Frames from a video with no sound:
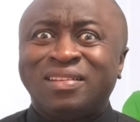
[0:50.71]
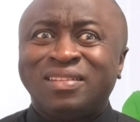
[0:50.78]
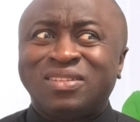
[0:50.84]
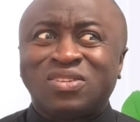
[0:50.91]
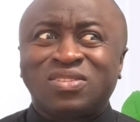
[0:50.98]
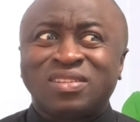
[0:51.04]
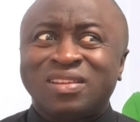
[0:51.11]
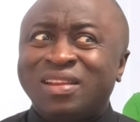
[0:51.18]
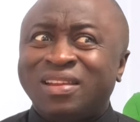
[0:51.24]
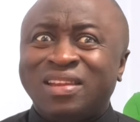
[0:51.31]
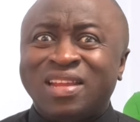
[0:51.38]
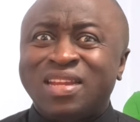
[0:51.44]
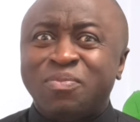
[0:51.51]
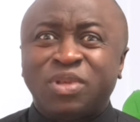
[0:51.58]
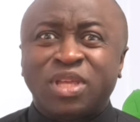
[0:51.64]
just
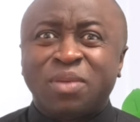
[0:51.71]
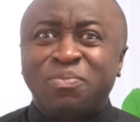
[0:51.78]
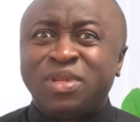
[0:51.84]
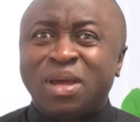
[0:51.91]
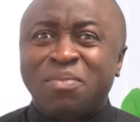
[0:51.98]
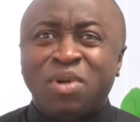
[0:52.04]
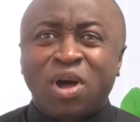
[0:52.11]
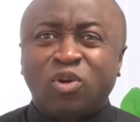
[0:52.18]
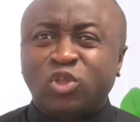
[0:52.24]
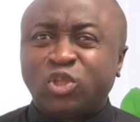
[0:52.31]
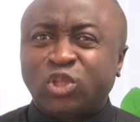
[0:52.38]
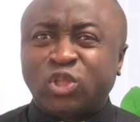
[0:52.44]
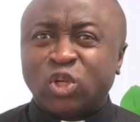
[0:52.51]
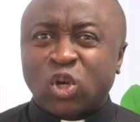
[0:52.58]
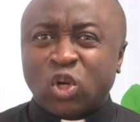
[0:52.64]
let them keep their mouth
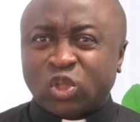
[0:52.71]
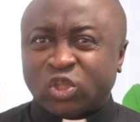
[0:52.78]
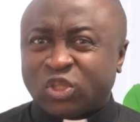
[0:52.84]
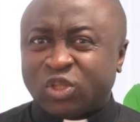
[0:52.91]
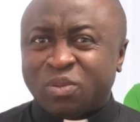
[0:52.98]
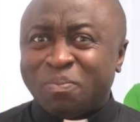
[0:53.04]
shut.